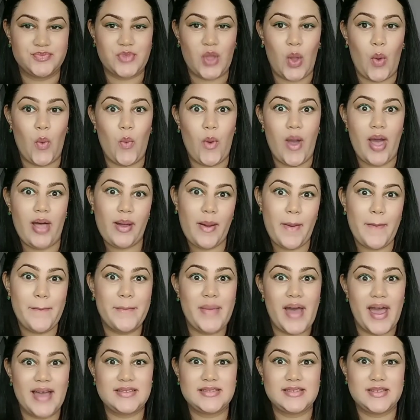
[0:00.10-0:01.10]
Welcome
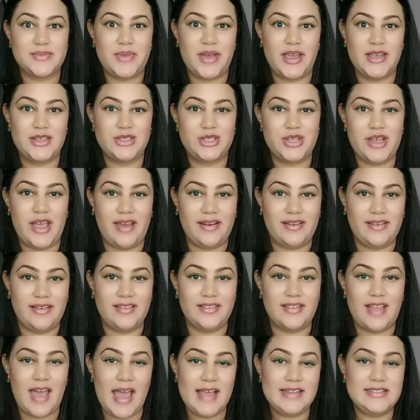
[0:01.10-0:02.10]
back to my
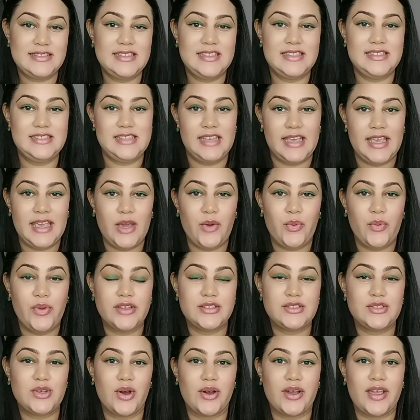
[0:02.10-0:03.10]
channel, and today we're
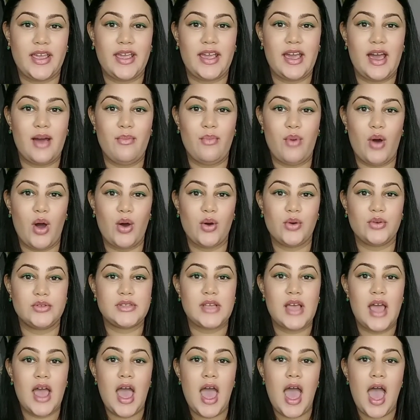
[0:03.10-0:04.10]
talking about
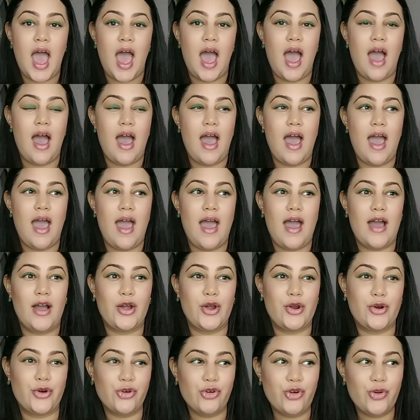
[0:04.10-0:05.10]
a
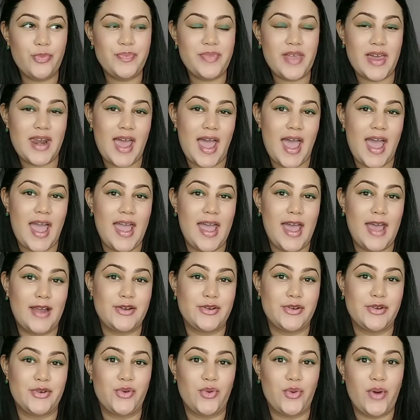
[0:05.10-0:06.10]
group that I had
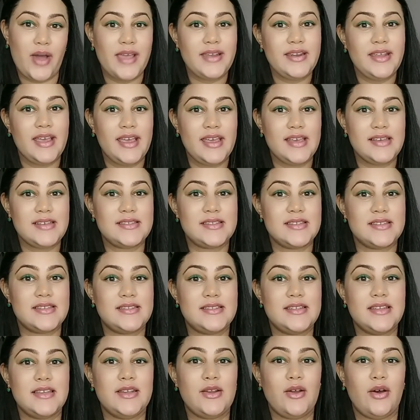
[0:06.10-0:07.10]
no idea
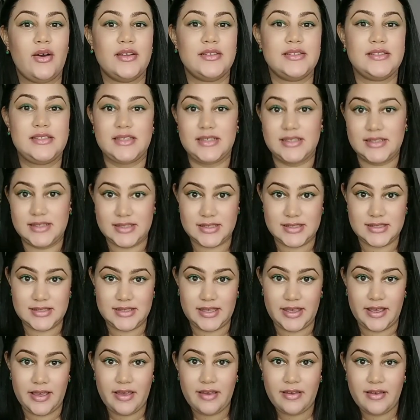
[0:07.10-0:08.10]
existed until this
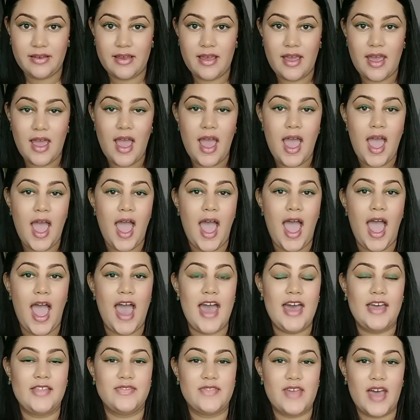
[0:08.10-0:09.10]
year,
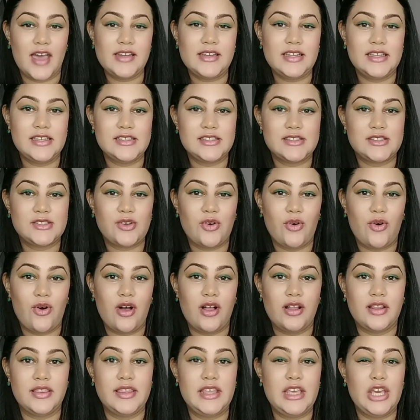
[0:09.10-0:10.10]
and that is
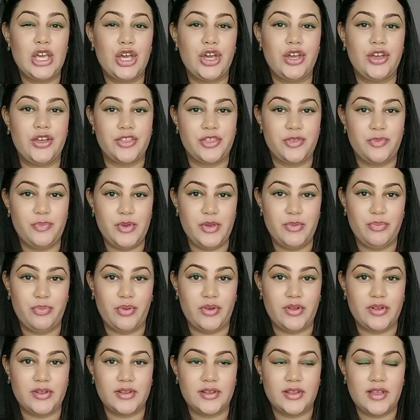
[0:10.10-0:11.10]
called the Earth
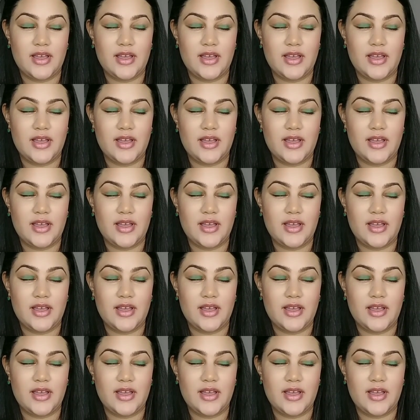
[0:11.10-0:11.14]
People.